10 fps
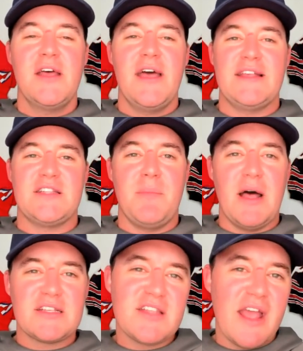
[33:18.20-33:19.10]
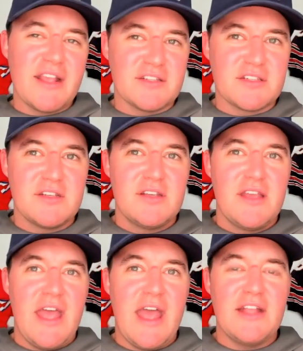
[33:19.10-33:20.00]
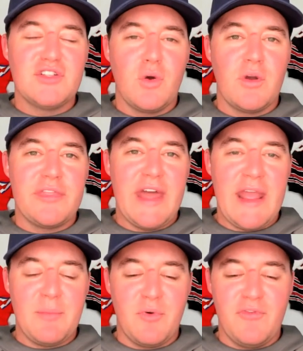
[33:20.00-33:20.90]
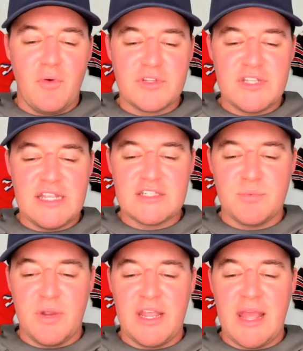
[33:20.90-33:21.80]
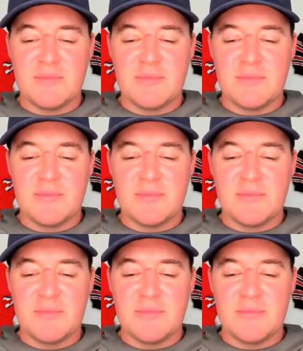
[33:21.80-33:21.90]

as the Mustangs head toward that April 14th spring game.